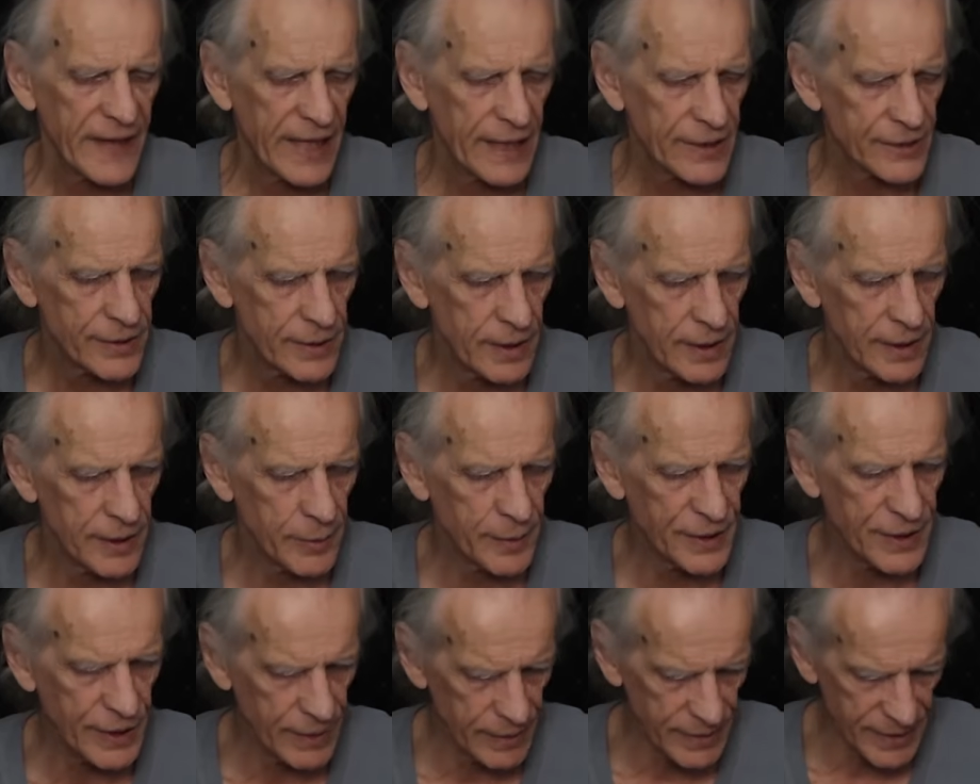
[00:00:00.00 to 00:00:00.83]
And so
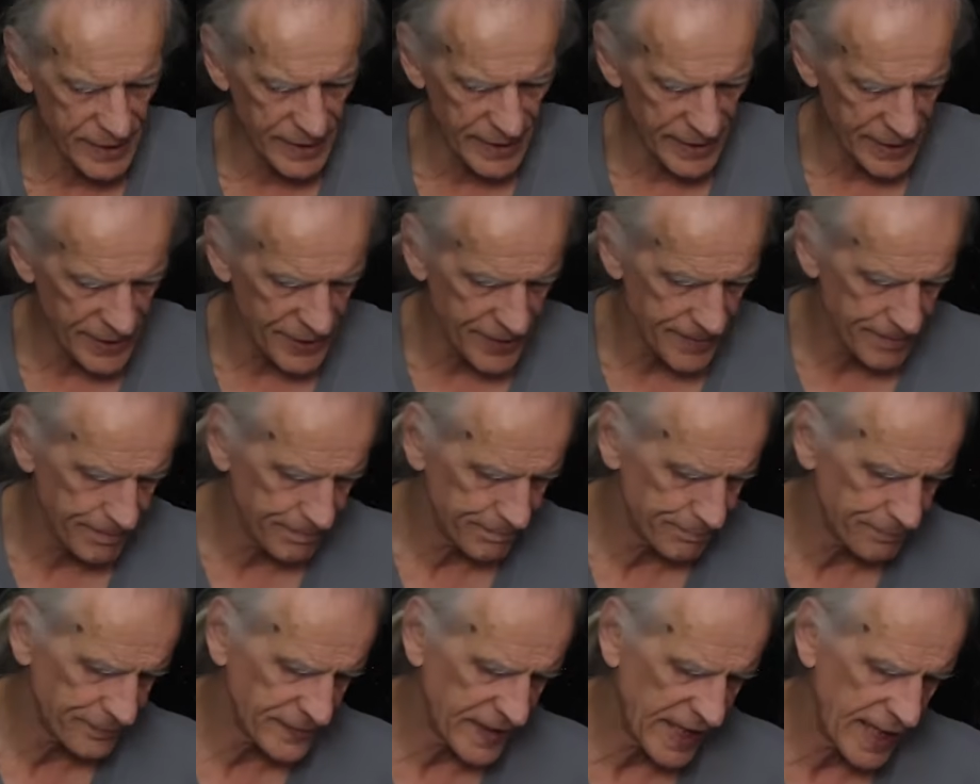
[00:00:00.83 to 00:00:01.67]
you would use this
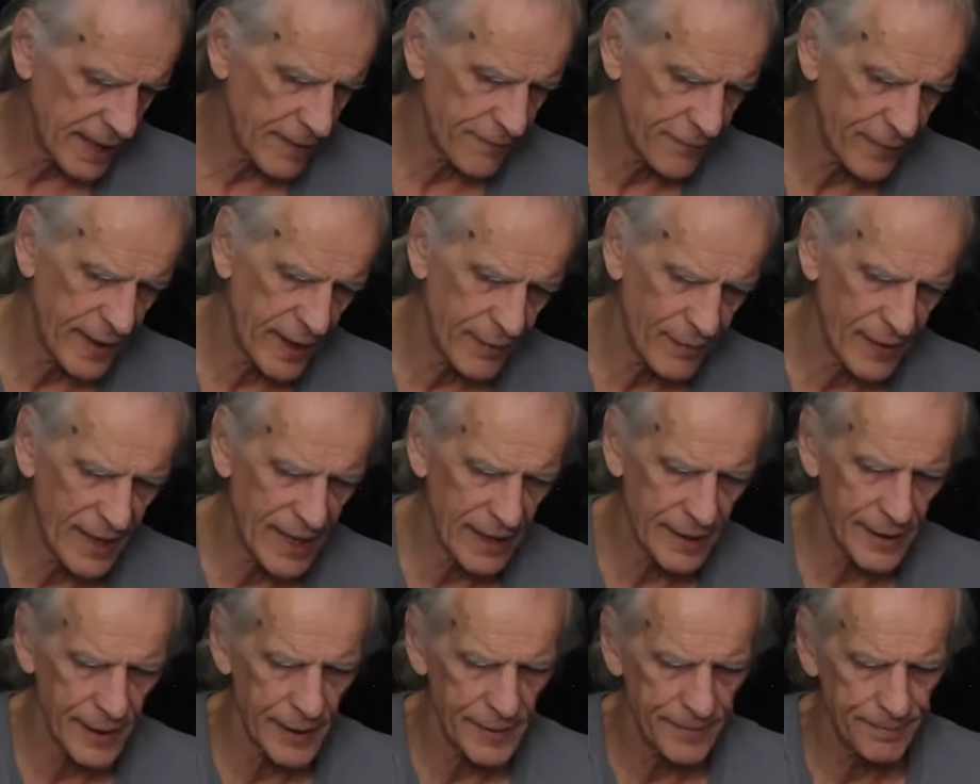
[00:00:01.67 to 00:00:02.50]
and a fret
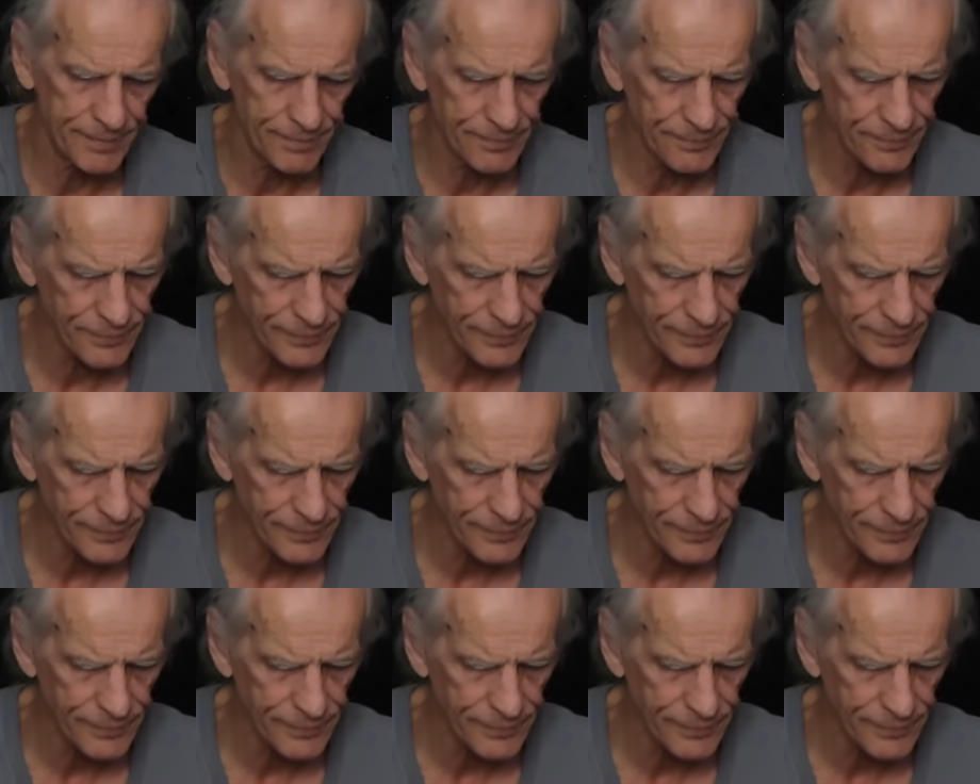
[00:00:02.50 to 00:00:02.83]
rocker,